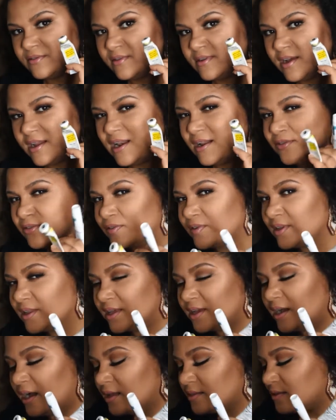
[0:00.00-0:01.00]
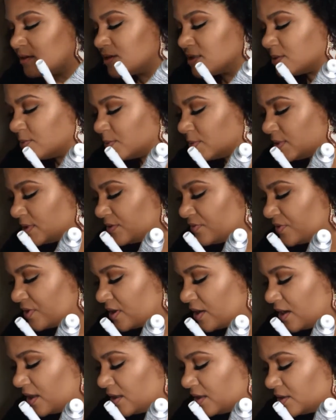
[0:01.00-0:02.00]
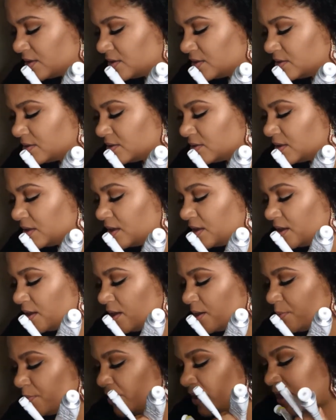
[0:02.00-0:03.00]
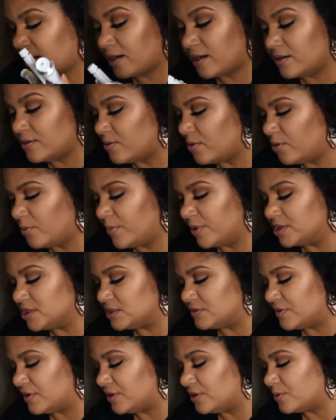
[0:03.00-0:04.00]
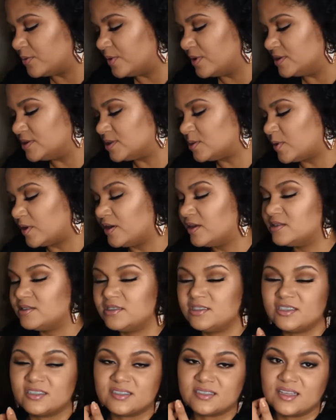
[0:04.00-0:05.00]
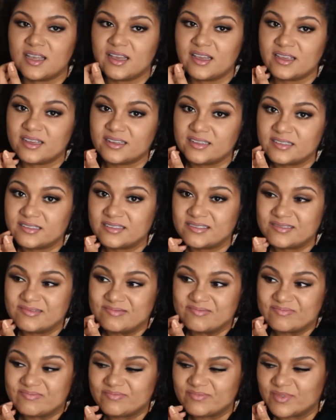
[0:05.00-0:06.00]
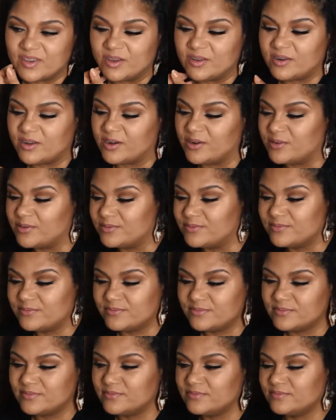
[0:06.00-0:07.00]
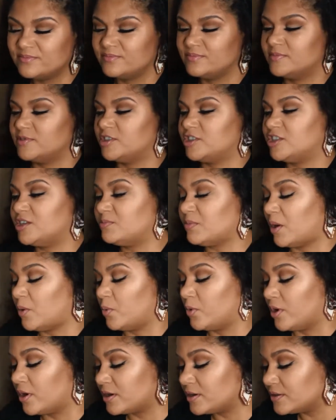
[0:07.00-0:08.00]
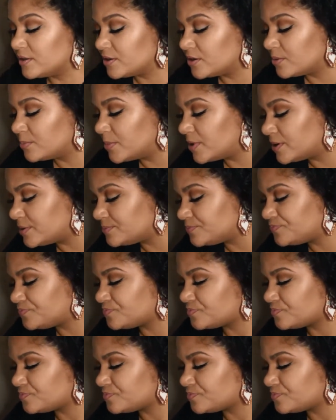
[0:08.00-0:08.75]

I never really got those specific colors, but I got a whole bunch of other ones, so I used to just like, you know, cheat my work a little bit.